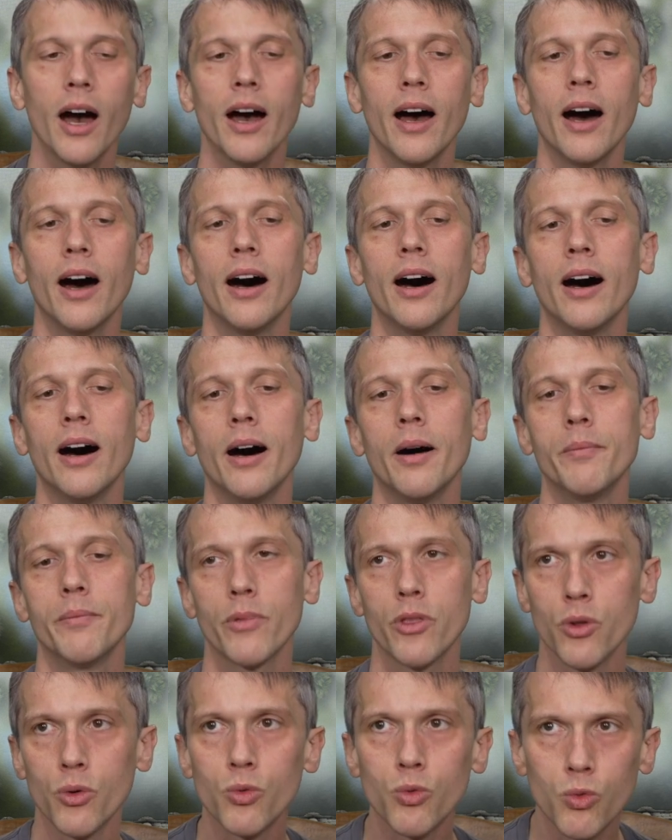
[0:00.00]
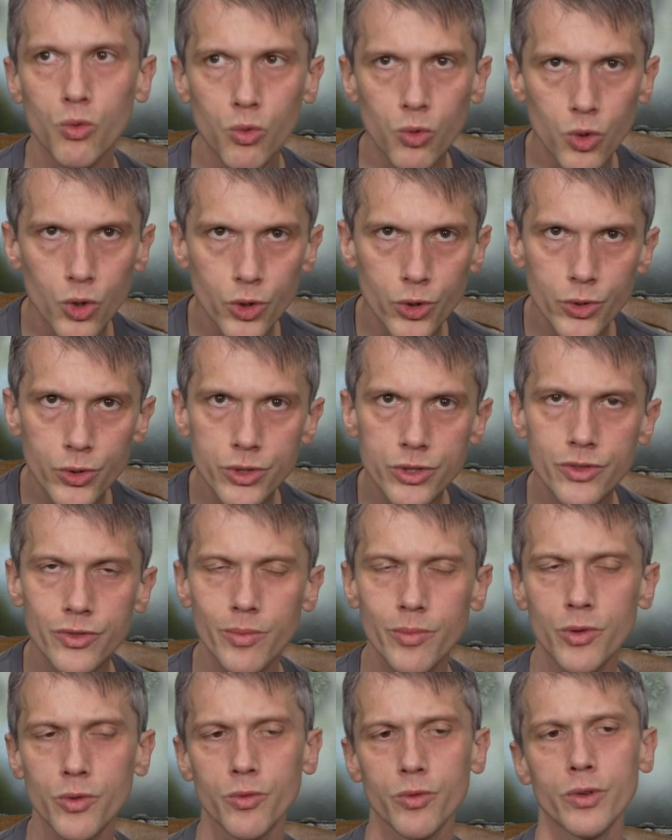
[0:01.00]
the runes
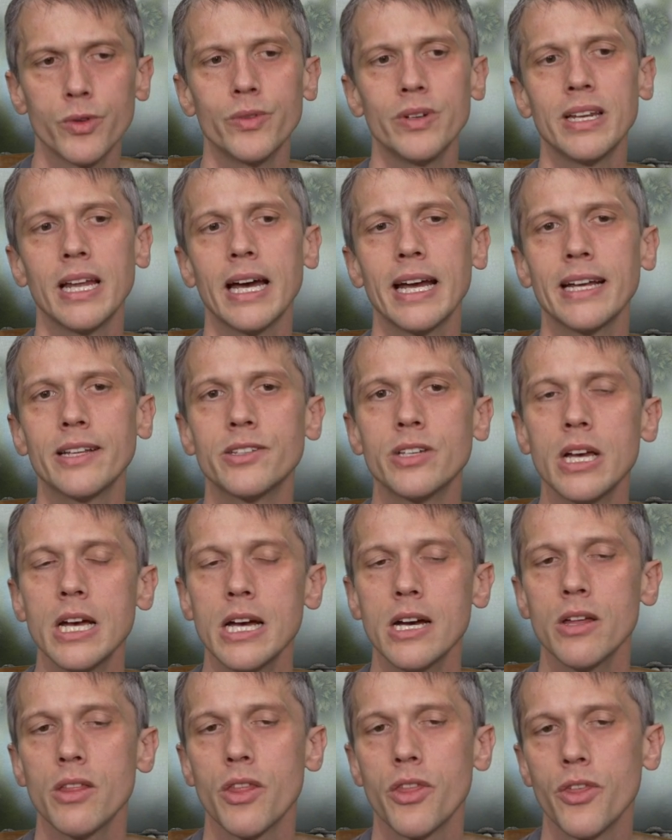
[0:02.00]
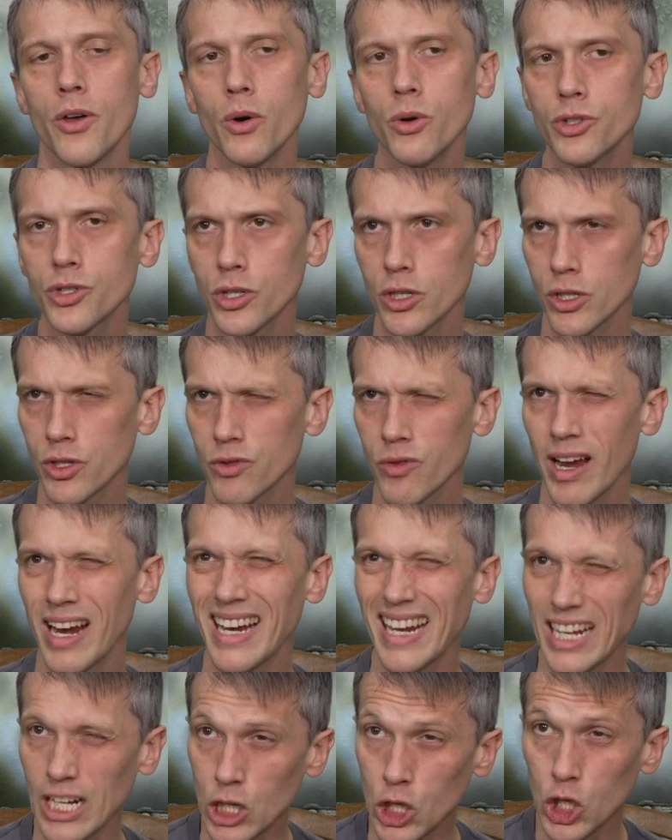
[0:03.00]
from the Rune Knight, those are
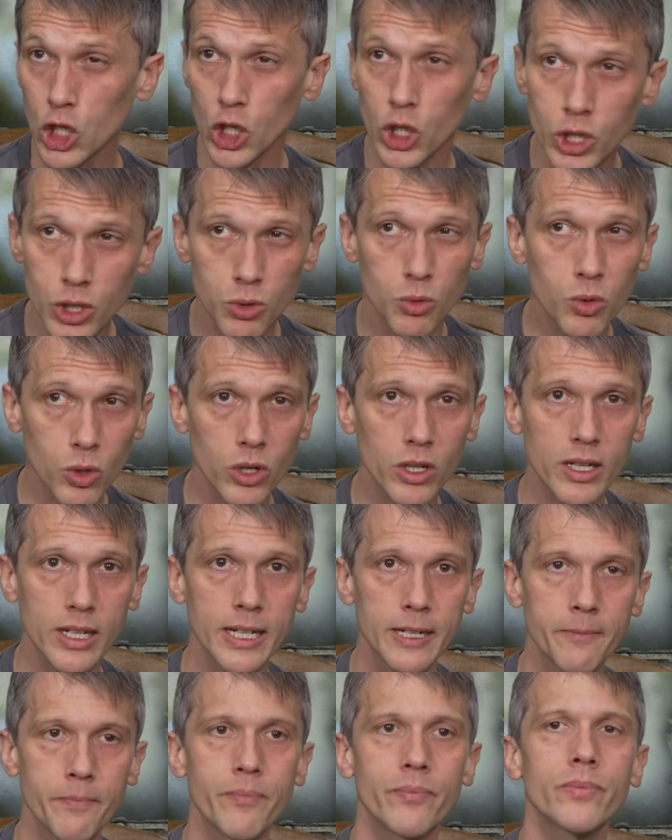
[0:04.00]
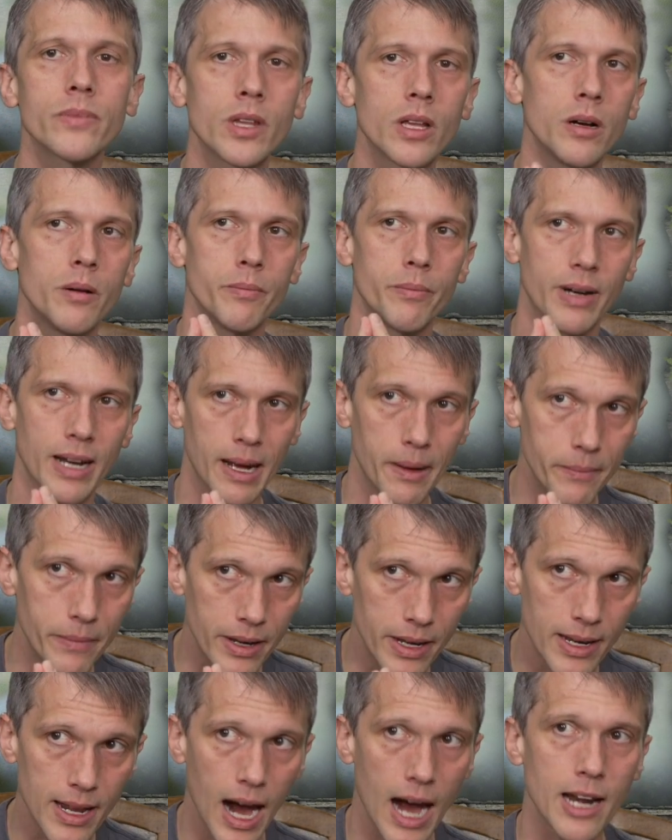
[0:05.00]
great and could work, but
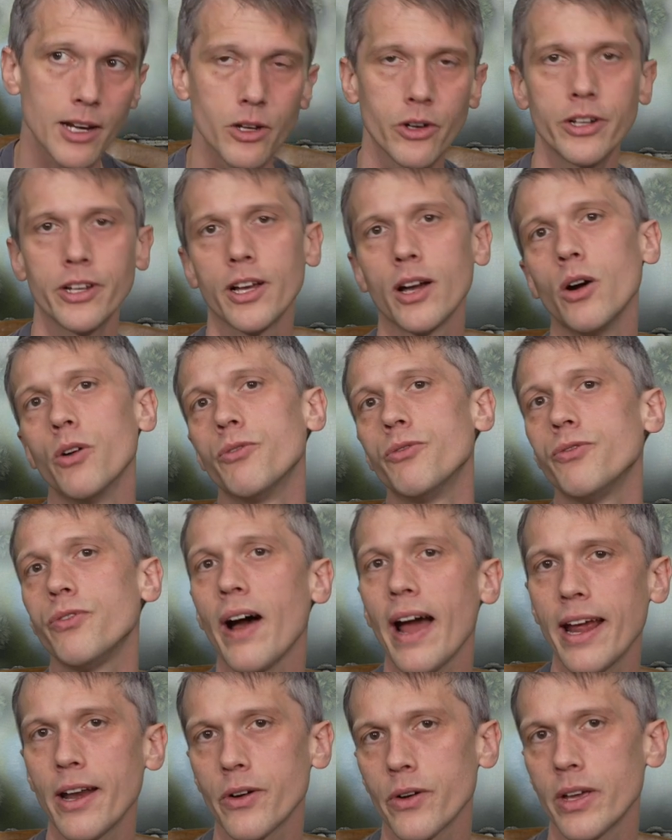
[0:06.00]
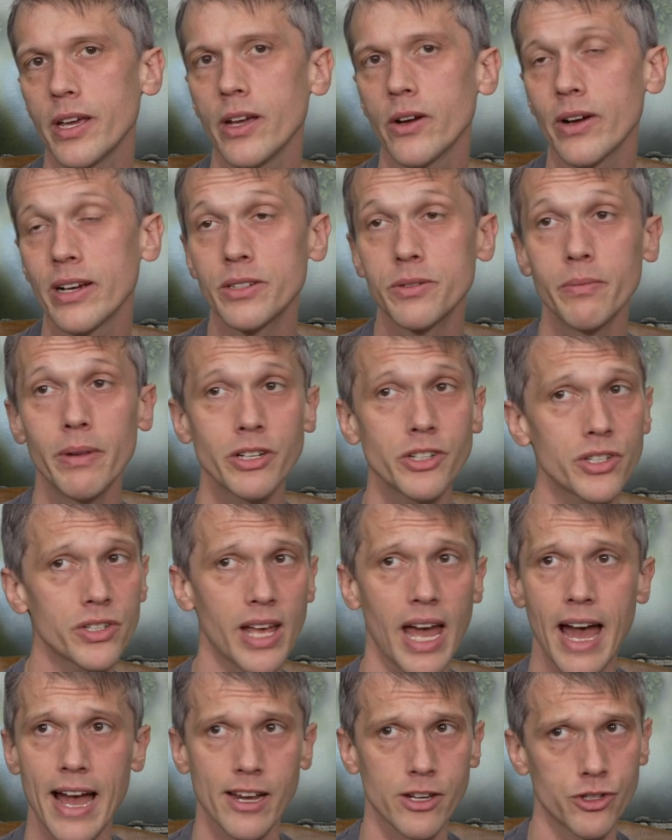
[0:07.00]
I'm not going to go fighter here, as much as
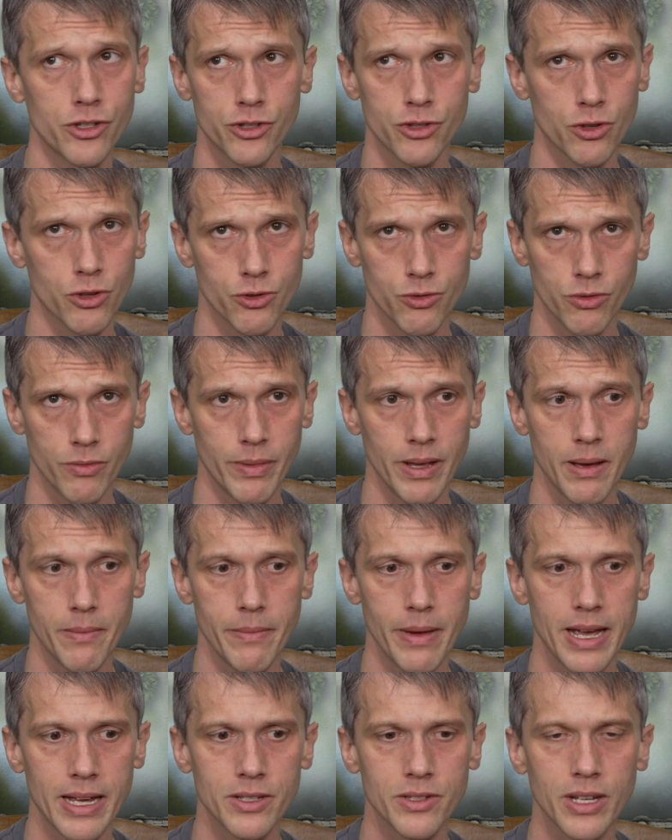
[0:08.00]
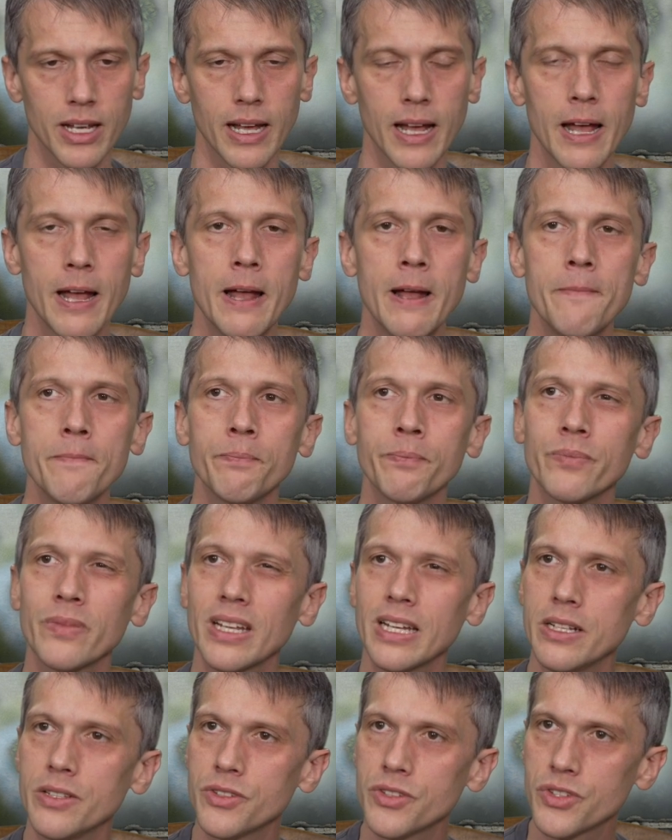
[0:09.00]
action surge would be amazing.
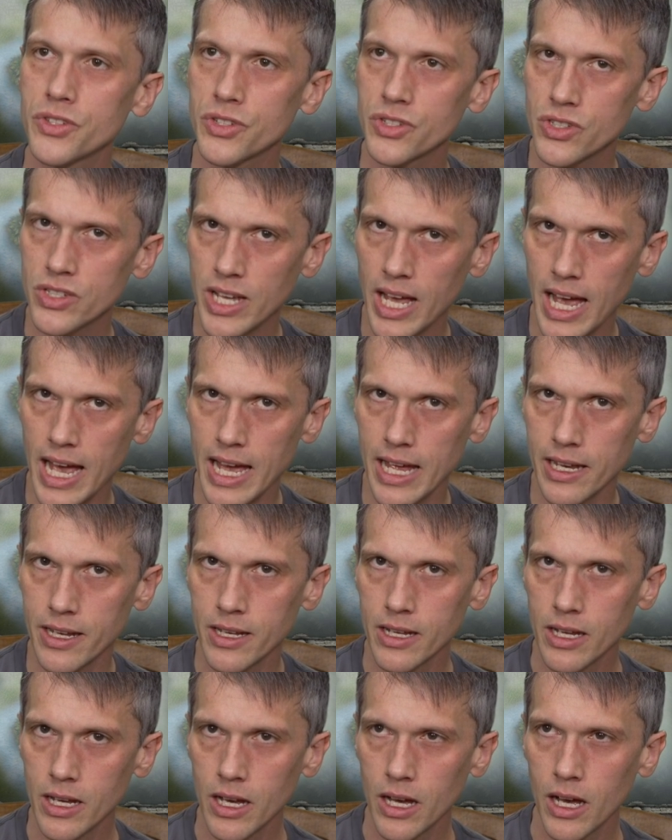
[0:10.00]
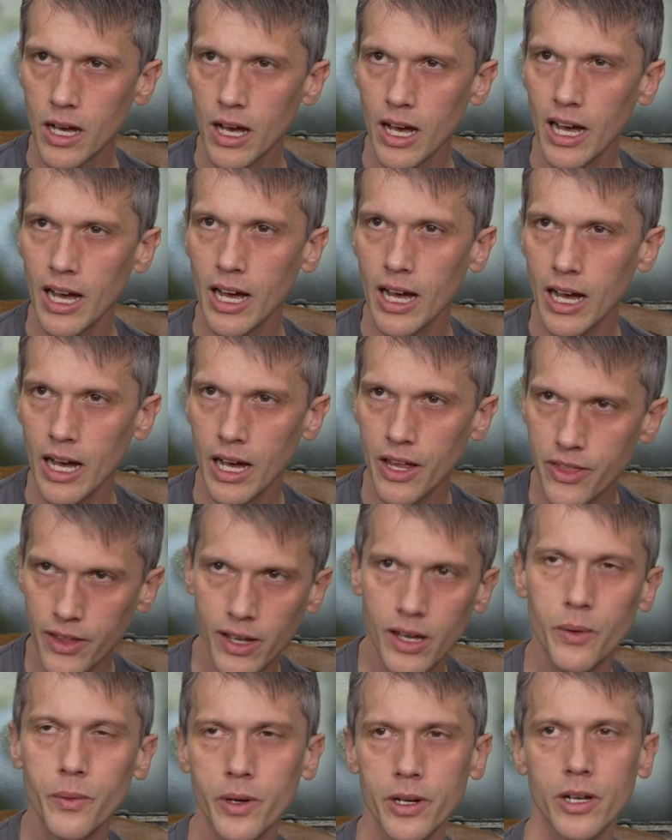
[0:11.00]
Instead, I
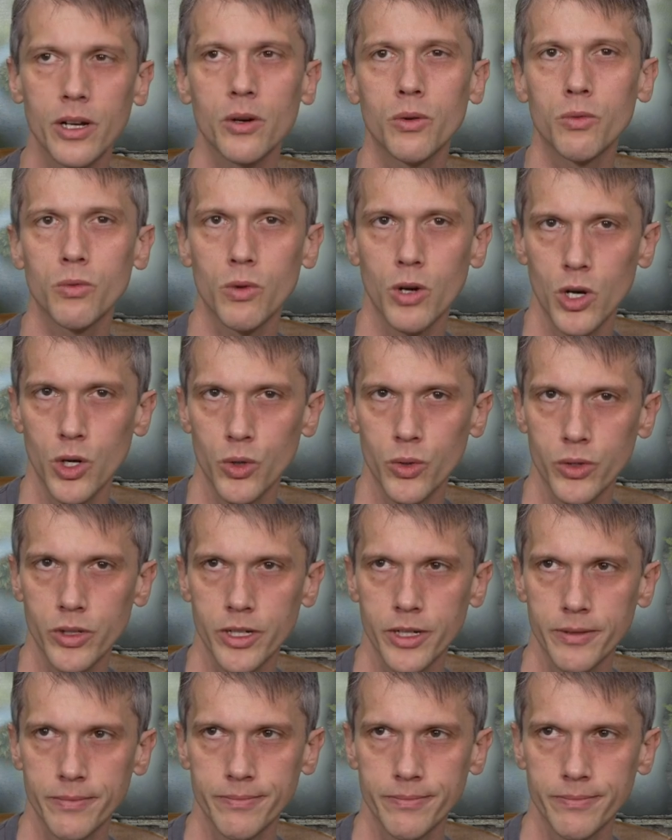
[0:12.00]
think I want to go rogue.